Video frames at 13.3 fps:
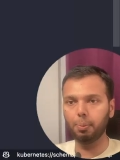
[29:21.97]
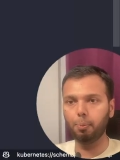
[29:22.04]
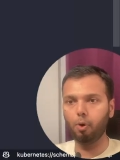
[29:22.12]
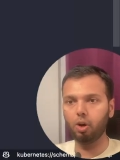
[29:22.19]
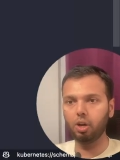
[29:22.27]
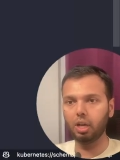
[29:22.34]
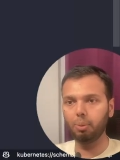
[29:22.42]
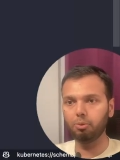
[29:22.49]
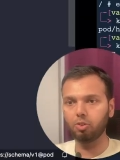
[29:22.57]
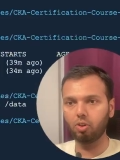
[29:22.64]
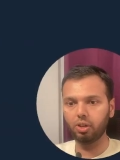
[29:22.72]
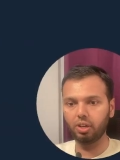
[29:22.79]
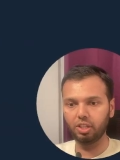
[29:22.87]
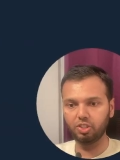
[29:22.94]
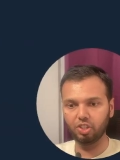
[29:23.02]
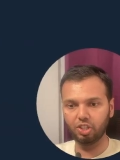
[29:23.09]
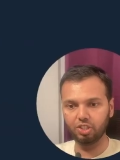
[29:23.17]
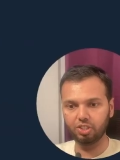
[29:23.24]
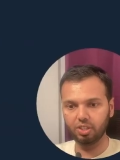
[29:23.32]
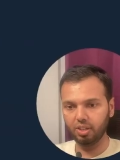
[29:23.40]
pod name is already
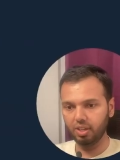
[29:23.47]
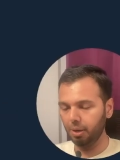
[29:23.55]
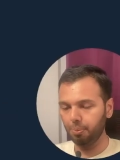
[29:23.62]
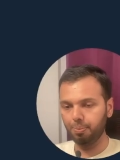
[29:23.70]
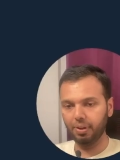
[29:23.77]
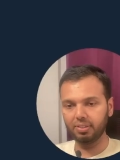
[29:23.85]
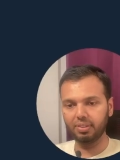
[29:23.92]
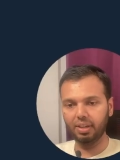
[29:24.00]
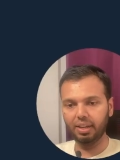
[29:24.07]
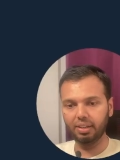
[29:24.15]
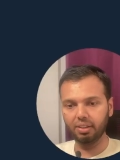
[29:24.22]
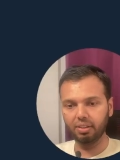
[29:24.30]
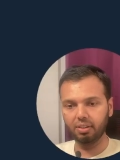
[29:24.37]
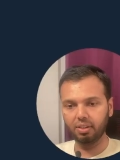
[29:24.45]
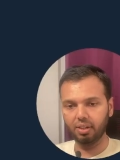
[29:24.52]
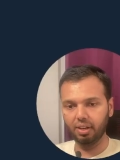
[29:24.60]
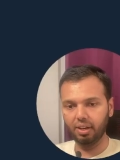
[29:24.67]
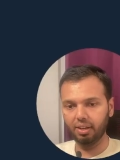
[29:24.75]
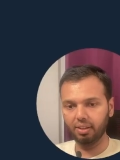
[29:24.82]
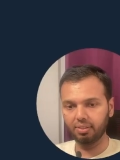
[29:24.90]
changed. I'll press enter.
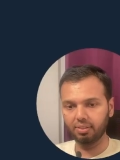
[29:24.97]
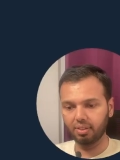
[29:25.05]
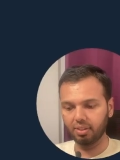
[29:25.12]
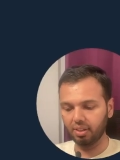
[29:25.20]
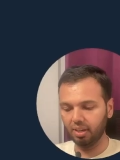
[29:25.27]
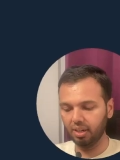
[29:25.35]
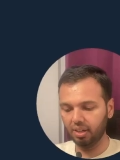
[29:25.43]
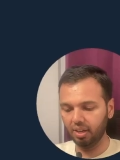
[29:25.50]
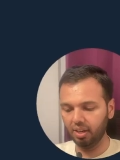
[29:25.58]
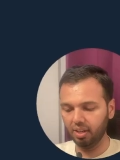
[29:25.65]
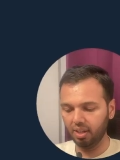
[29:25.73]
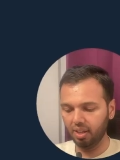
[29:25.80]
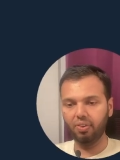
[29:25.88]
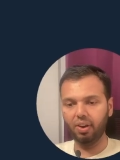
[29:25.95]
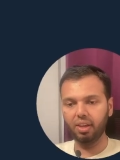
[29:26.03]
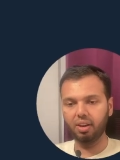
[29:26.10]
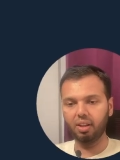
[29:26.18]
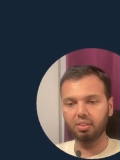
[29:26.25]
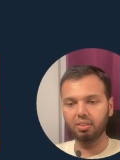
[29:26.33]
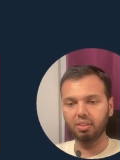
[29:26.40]
it is created. If I
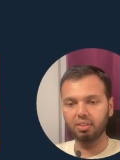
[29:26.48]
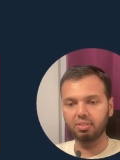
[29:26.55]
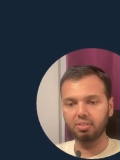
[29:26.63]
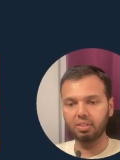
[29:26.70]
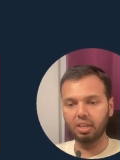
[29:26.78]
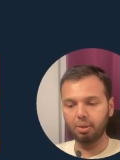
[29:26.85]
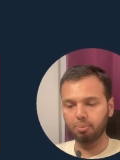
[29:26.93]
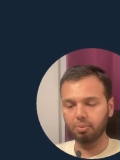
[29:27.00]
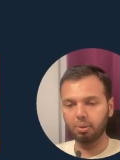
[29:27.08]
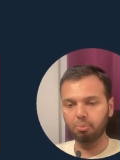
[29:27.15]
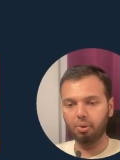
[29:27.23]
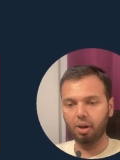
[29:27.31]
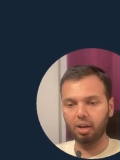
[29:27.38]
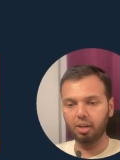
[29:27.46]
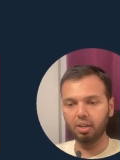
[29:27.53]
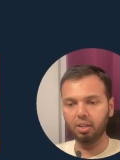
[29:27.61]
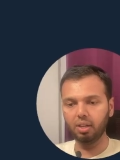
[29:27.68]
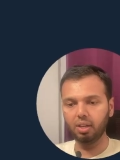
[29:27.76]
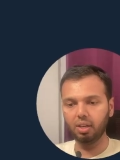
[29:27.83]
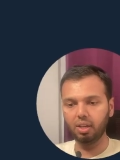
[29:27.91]
run the same
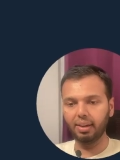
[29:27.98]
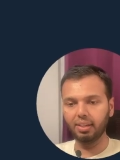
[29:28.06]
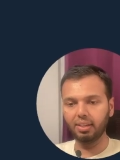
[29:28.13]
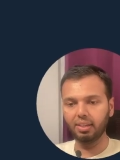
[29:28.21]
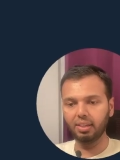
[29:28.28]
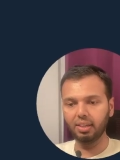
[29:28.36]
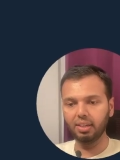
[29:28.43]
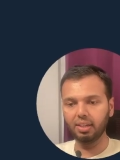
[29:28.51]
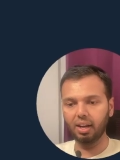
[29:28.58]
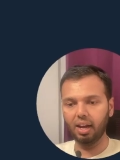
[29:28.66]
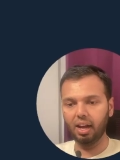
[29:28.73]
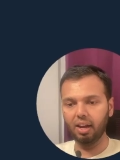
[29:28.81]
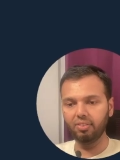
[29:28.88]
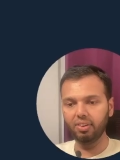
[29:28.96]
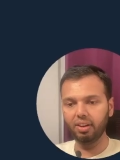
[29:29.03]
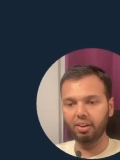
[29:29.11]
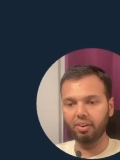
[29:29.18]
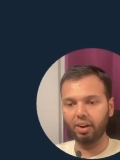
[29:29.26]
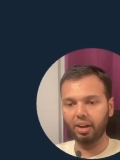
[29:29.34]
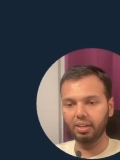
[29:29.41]
command and here I
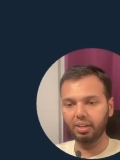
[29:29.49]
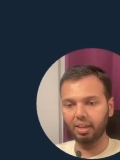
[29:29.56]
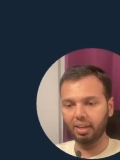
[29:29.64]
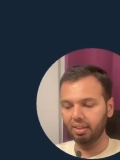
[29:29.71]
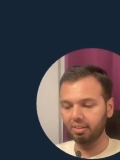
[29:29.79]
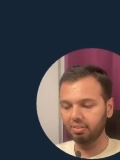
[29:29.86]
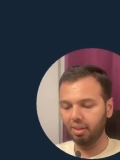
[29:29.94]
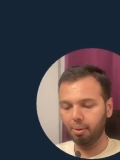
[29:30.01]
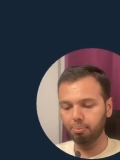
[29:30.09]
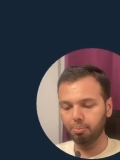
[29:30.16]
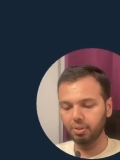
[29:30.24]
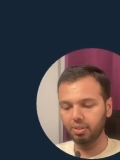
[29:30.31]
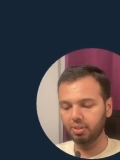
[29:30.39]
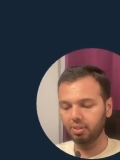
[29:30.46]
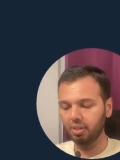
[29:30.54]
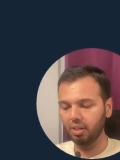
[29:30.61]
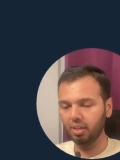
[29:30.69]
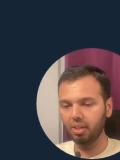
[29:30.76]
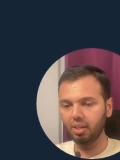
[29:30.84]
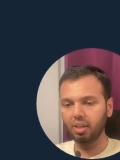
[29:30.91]
will write
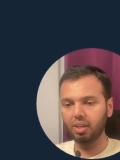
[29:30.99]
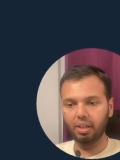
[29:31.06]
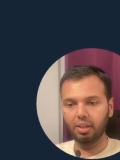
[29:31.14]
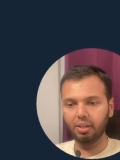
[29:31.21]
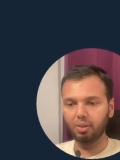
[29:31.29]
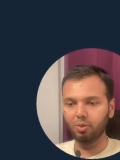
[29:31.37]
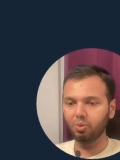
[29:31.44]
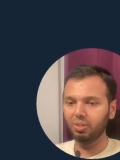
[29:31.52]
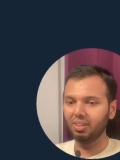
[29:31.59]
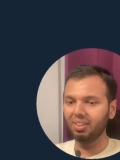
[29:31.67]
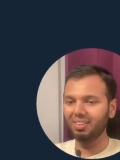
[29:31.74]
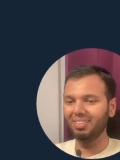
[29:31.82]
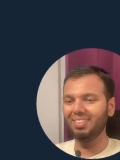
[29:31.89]
example3, then you see